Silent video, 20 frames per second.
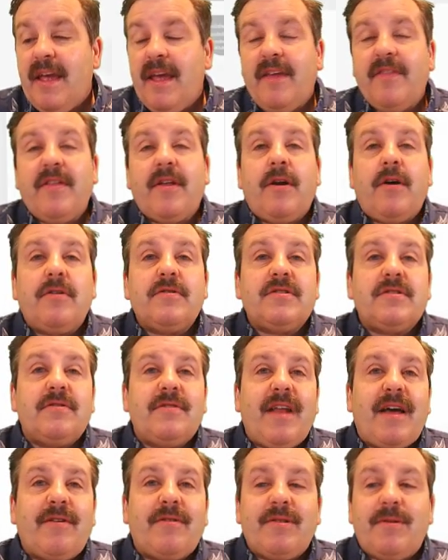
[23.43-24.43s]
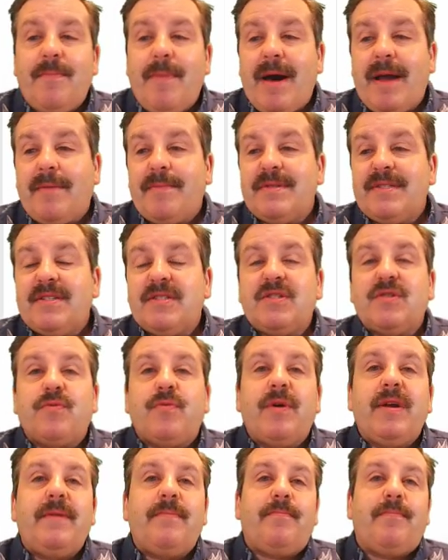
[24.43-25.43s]
and then also down at the bottom is a
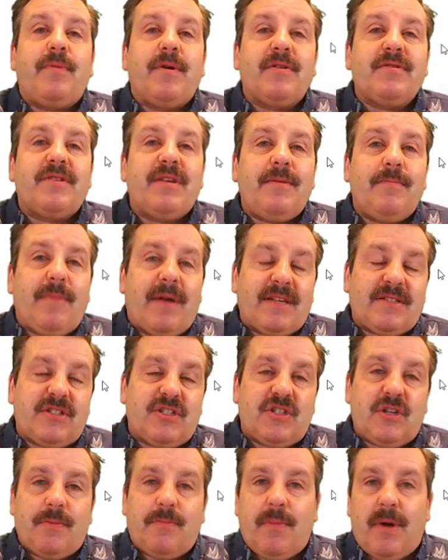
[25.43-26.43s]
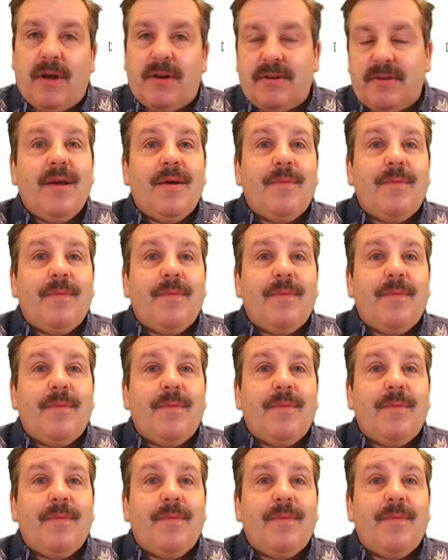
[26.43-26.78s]
sweet built-in messaging button.